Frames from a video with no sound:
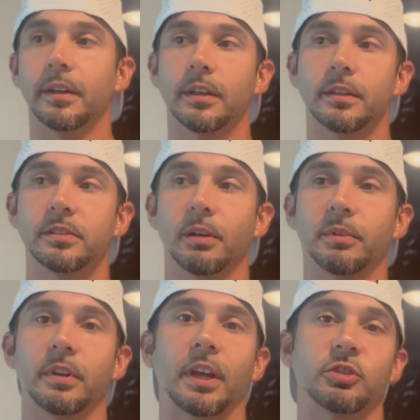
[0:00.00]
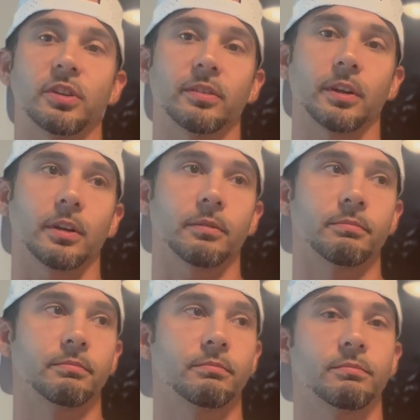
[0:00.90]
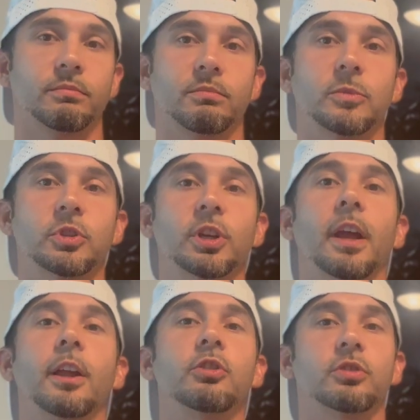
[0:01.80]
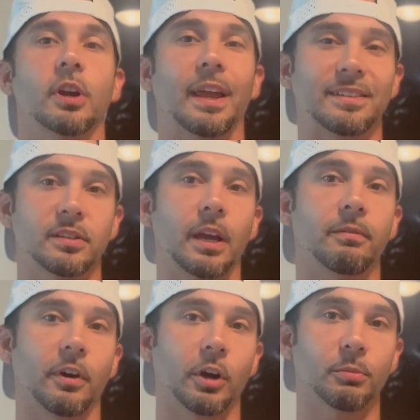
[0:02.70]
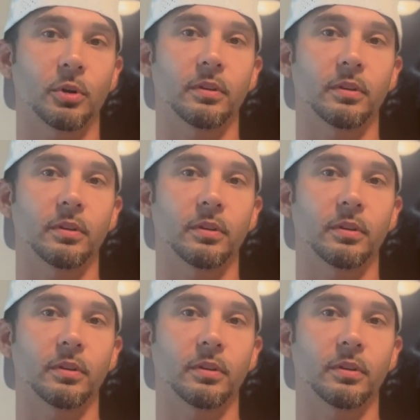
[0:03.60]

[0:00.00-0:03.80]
something that's just gonna change a slight variable.